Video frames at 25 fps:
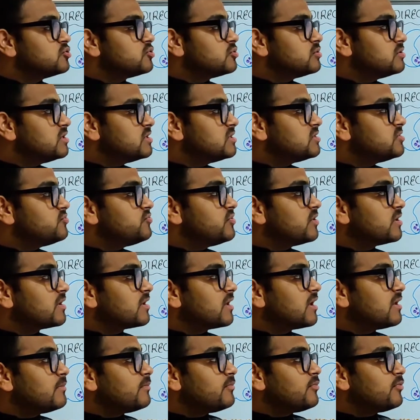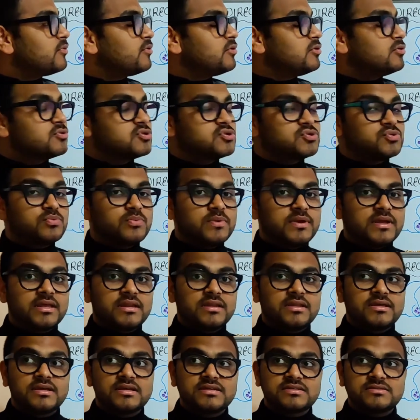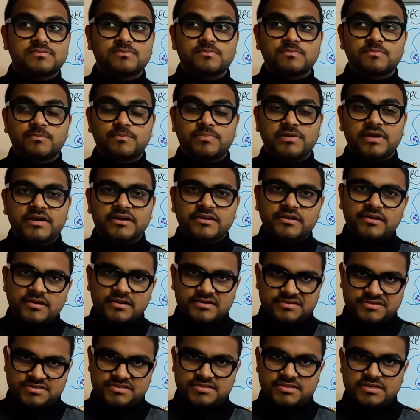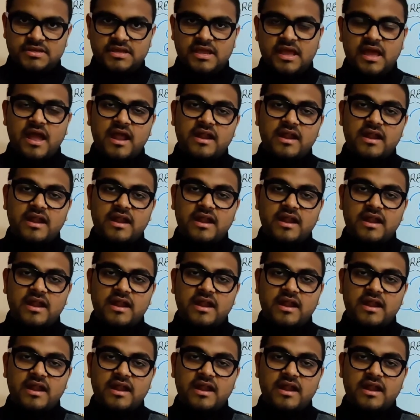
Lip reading: So this drug can produce various blunderous